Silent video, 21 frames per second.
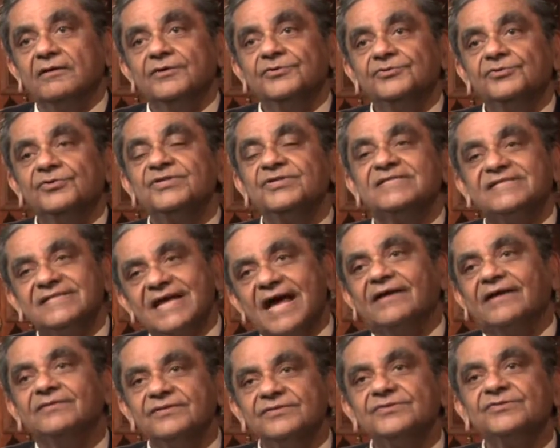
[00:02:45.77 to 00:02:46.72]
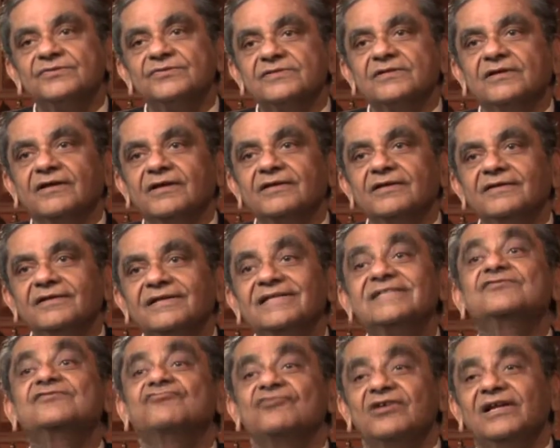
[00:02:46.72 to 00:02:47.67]
So a stagnant society
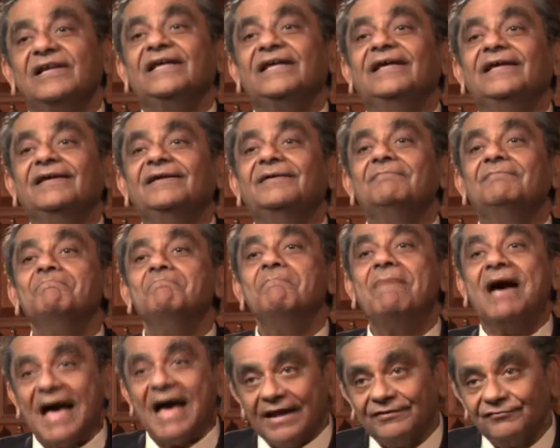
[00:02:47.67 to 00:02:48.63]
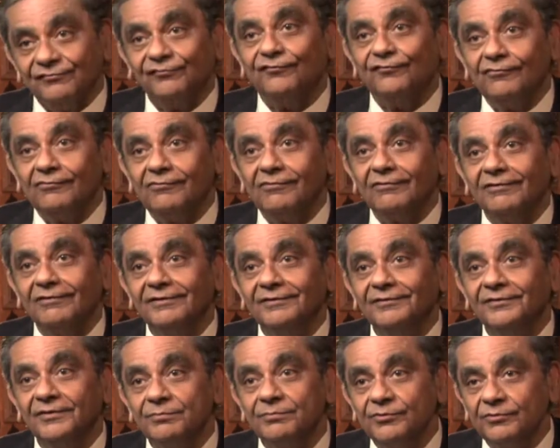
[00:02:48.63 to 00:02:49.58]
is really bad for
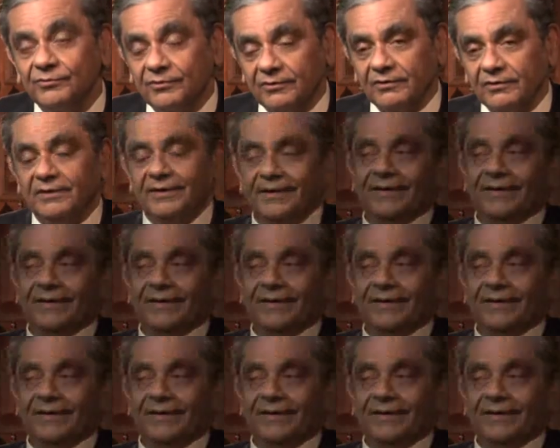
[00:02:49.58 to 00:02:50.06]
the poor.